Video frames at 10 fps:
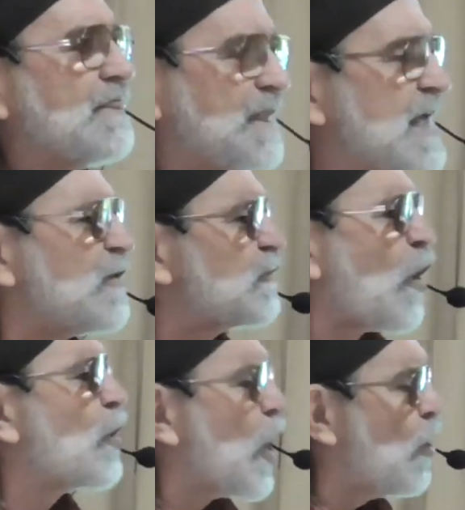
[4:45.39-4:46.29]
things
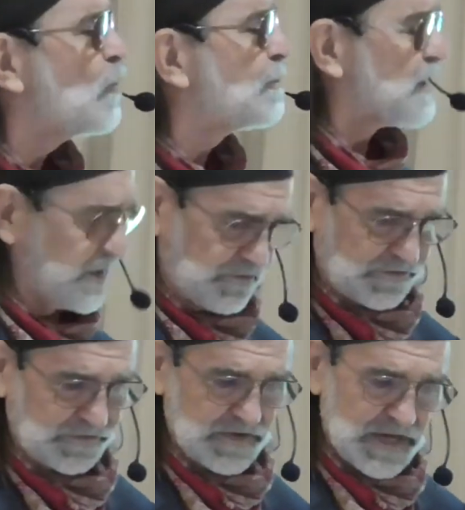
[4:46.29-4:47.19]
are
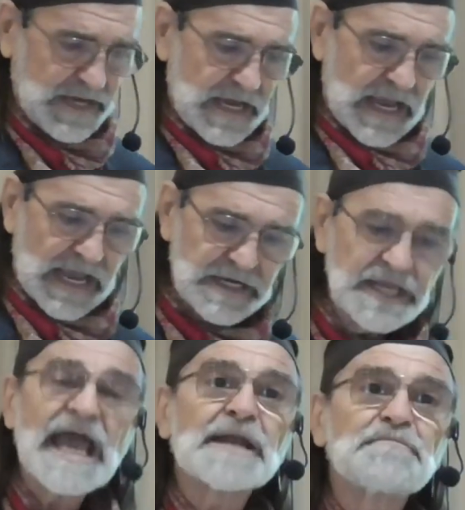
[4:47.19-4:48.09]
hopeless and
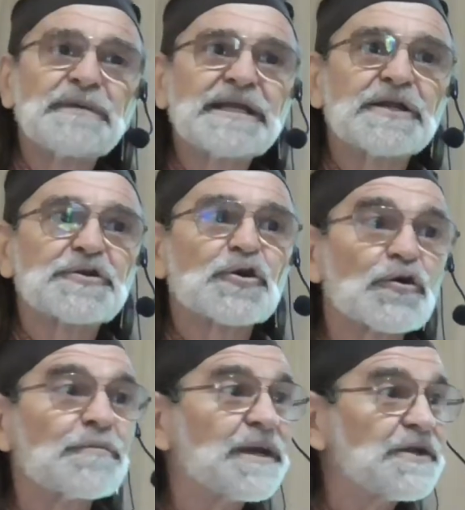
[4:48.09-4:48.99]
yet be
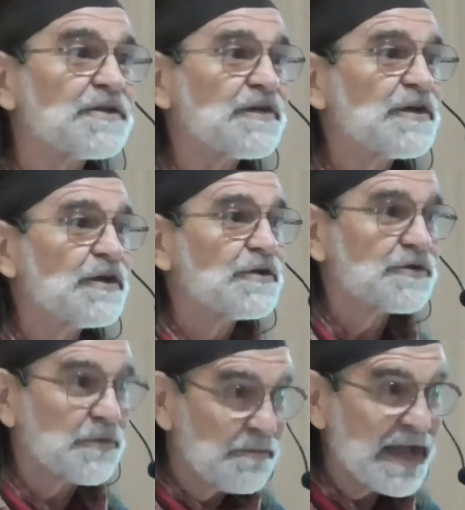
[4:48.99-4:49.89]
determined
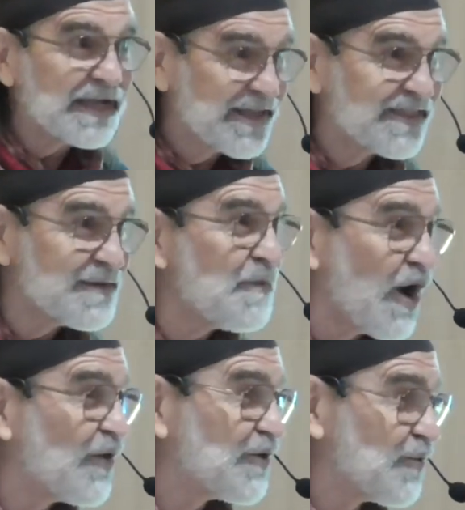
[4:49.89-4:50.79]
to make them
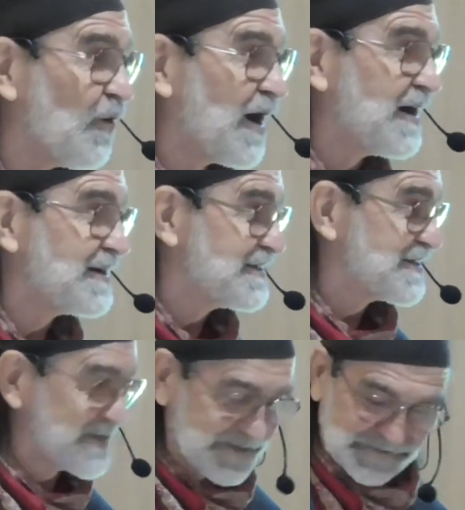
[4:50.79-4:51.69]
otherwise.